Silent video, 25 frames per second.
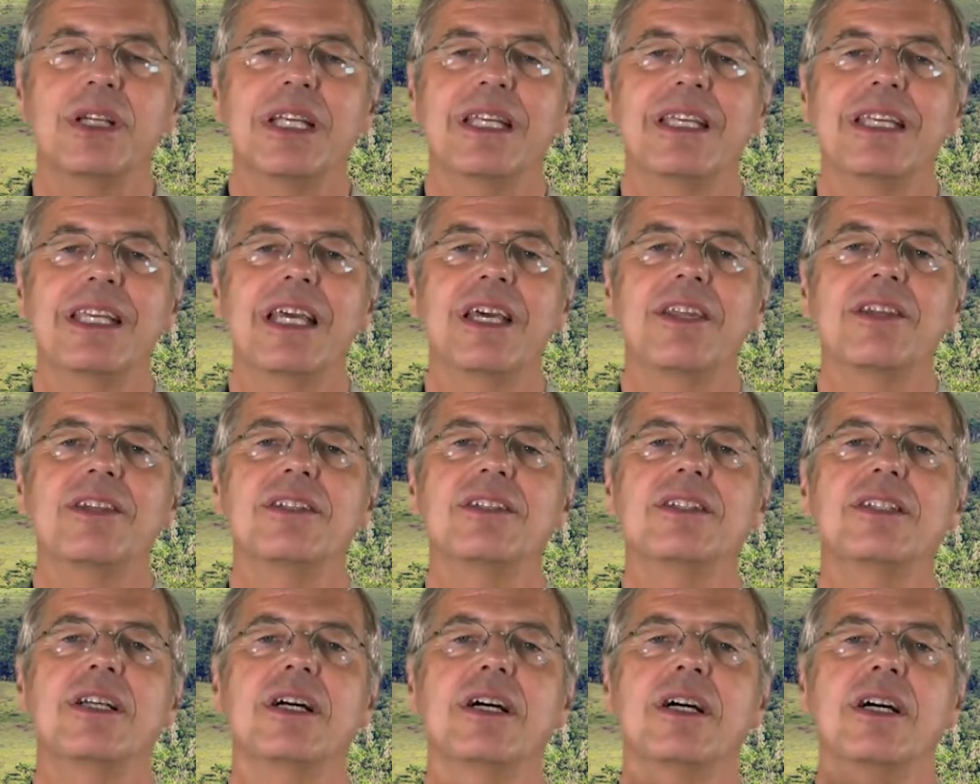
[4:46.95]
and the
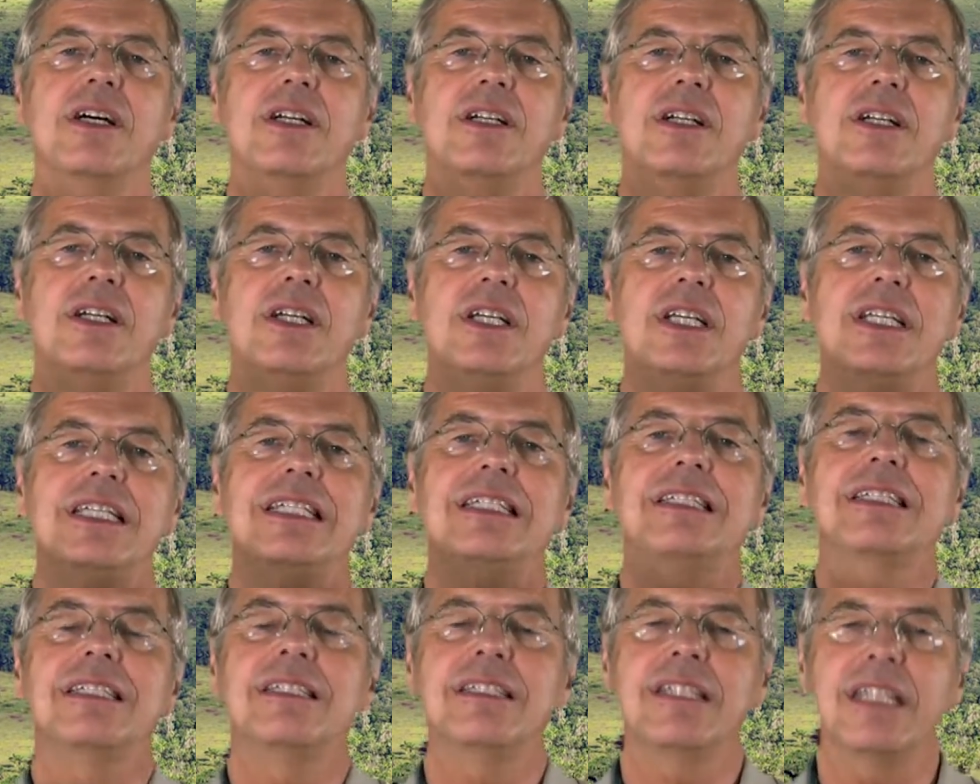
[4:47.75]
others are
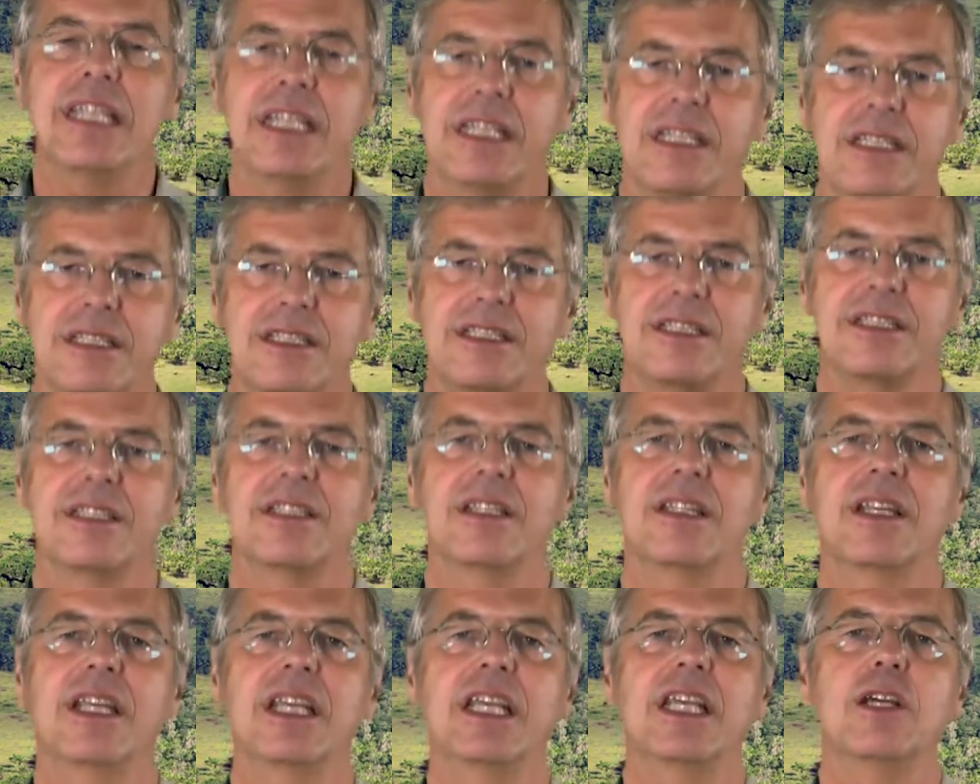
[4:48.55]
sinks.
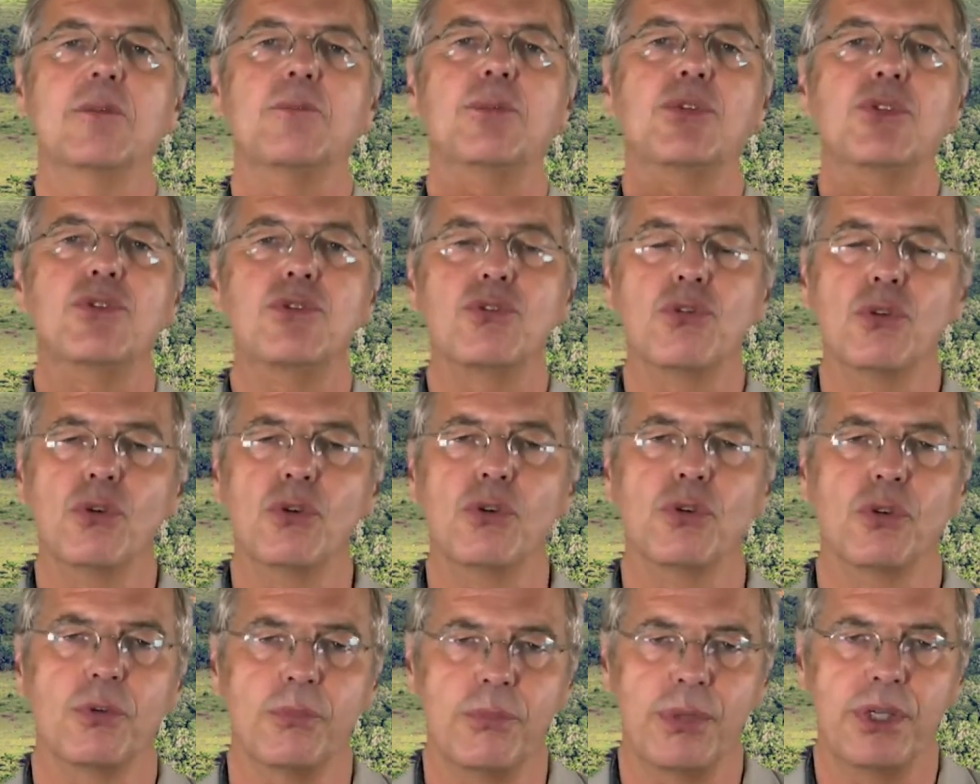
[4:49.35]
They
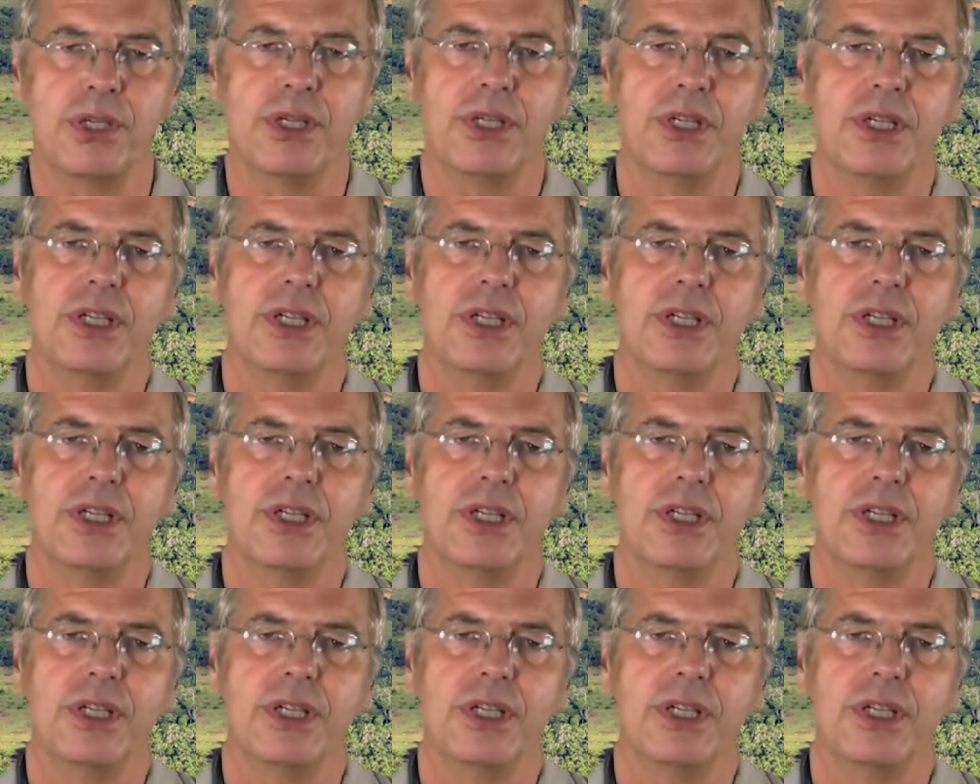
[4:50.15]
absorb.